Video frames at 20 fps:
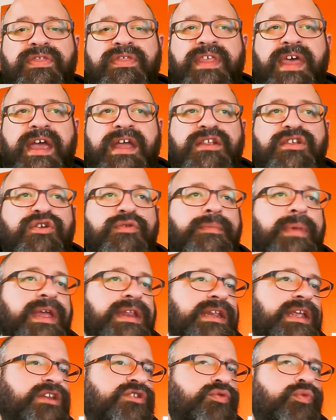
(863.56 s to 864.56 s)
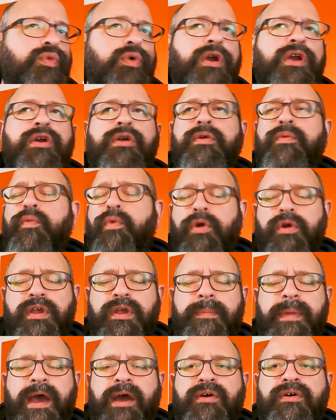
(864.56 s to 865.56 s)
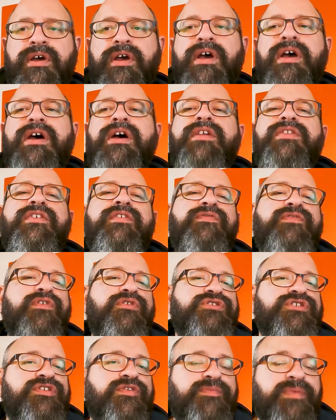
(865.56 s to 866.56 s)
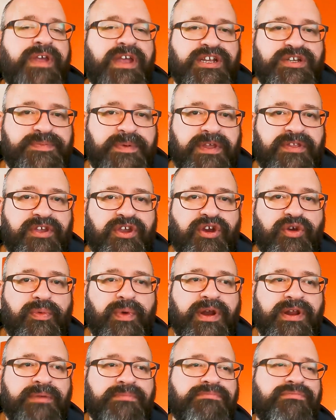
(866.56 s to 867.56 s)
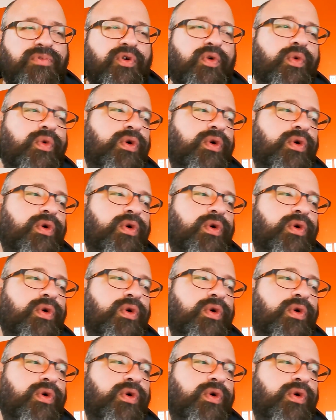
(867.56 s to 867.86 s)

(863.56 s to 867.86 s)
then you may need to worry about the version of PHP that you're running,